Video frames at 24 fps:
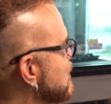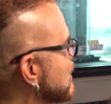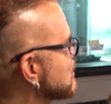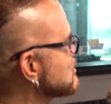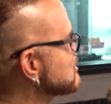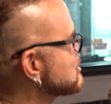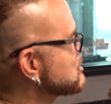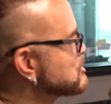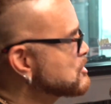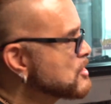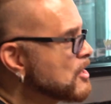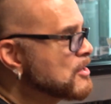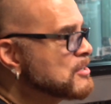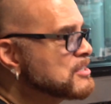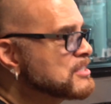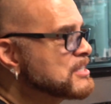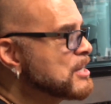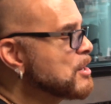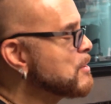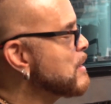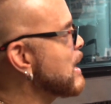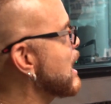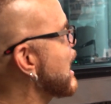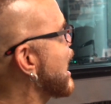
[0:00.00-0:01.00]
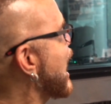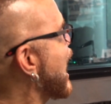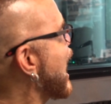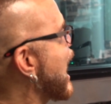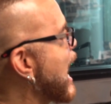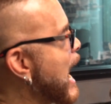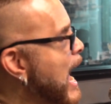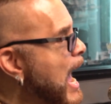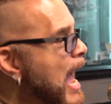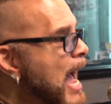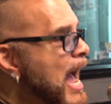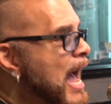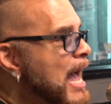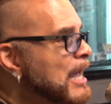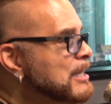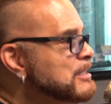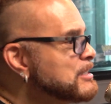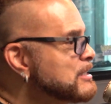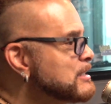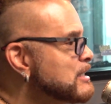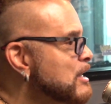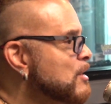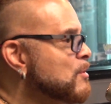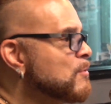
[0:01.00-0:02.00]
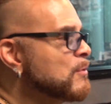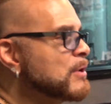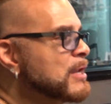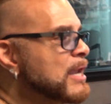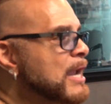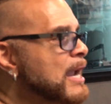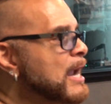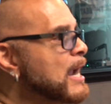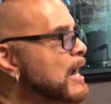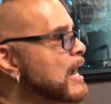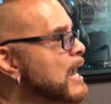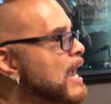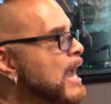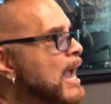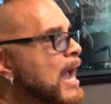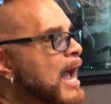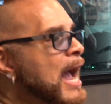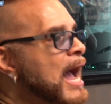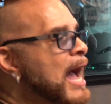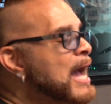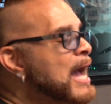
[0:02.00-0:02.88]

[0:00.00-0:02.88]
my shirt don't. I don't care.